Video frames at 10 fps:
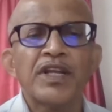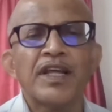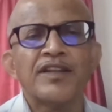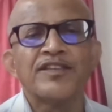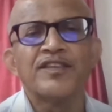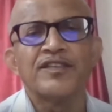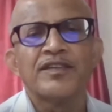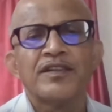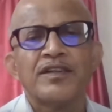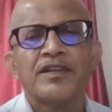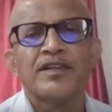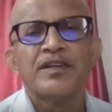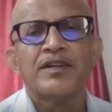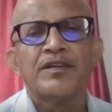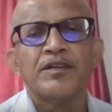analysis
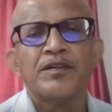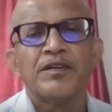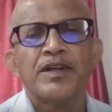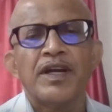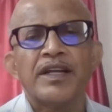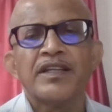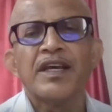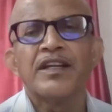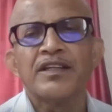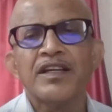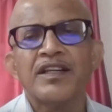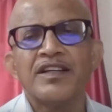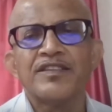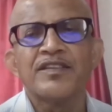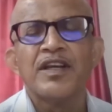and can
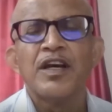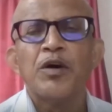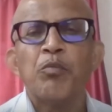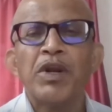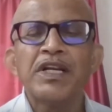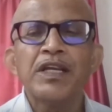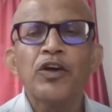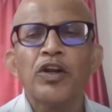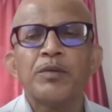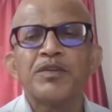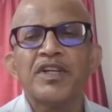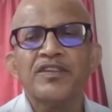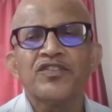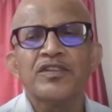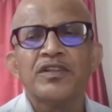recognize multi-column
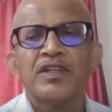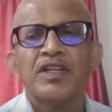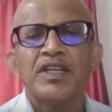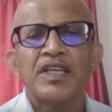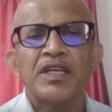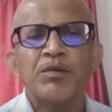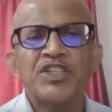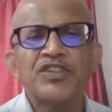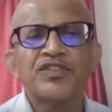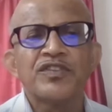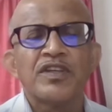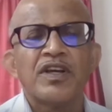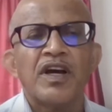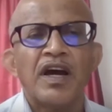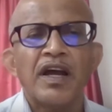text, images,
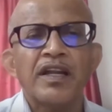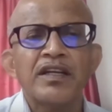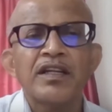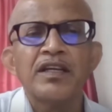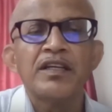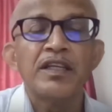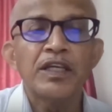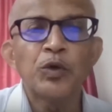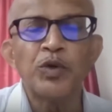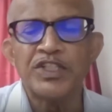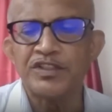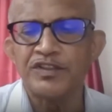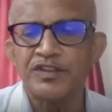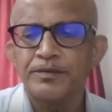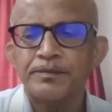and
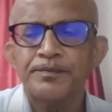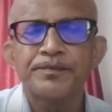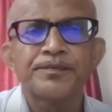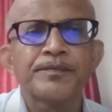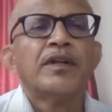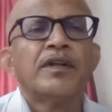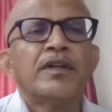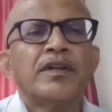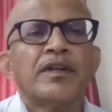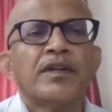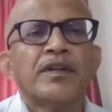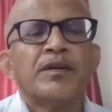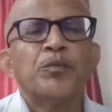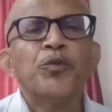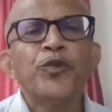equations.
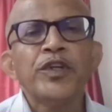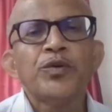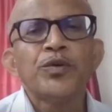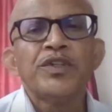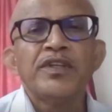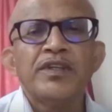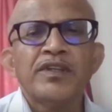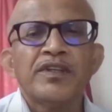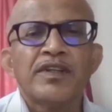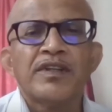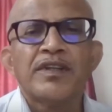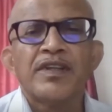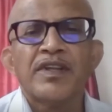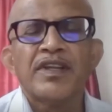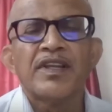Moving to the
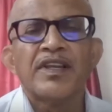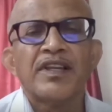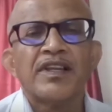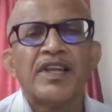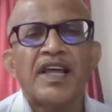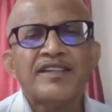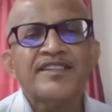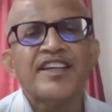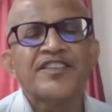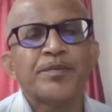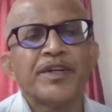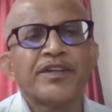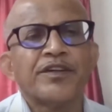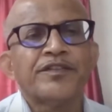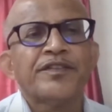last aspect
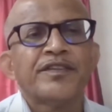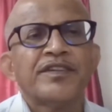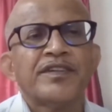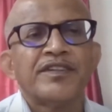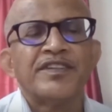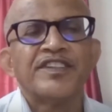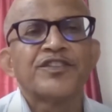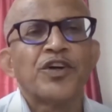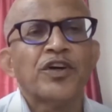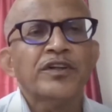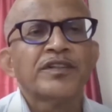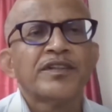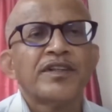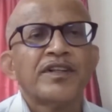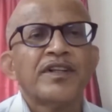of this talk,